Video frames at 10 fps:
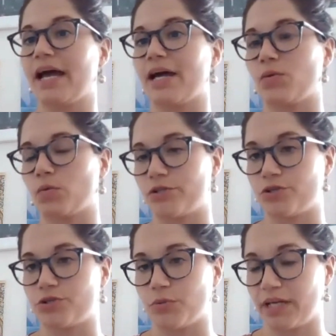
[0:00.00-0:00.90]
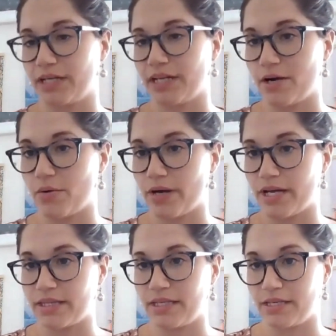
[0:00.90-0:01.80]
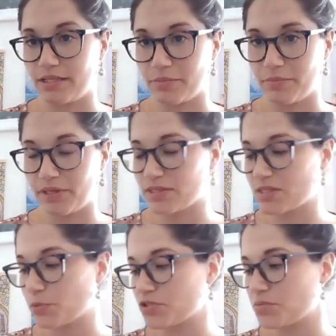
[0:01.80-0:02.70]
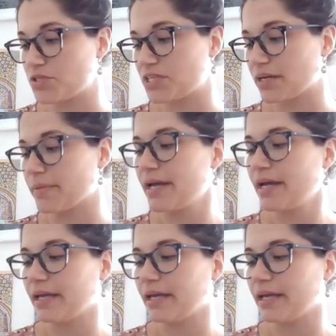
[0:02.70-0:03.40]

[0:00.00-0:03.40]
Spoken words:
and what you're doing now at the Olympic and Sports Museum,